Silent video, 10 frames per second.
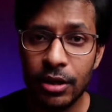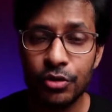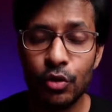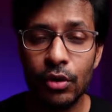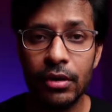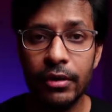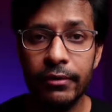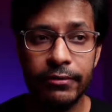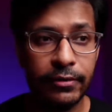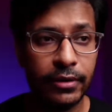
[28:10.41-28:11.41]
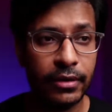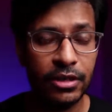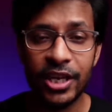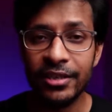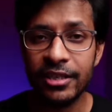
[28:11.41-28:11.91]
control
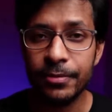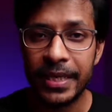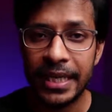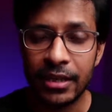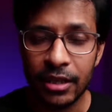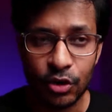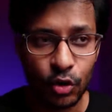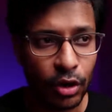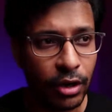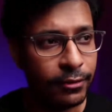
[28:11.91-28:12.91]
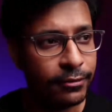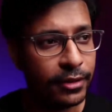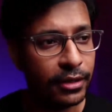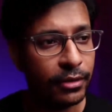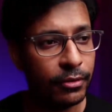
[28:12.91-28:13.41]
of shutter speed, control
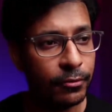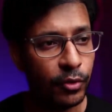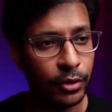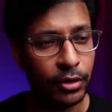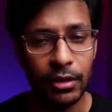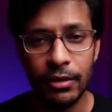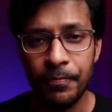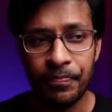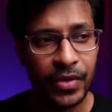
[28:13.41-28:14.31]
of what do you call,